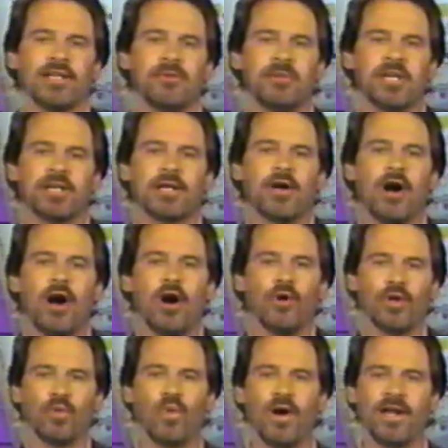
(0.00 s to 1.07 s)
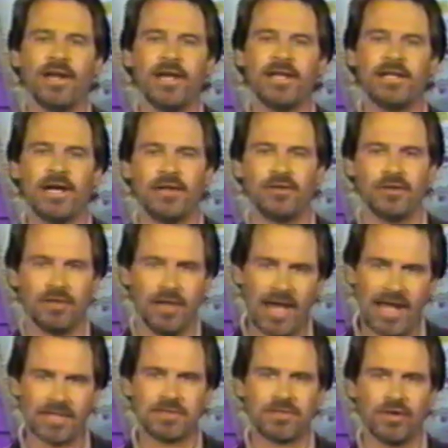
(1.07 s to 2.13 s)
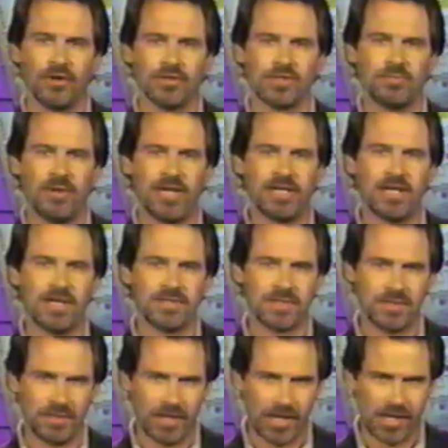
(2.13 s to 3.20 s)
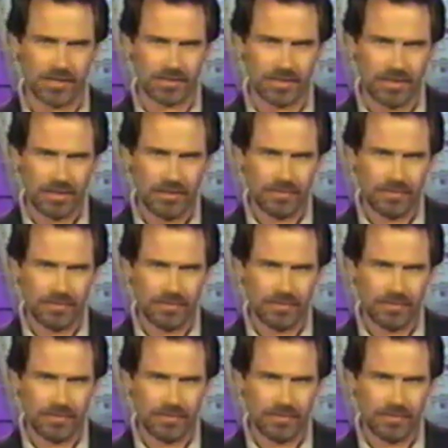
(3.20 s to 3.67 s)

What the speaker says: Give me a call at 1-800-LACTOSE. My guest tonight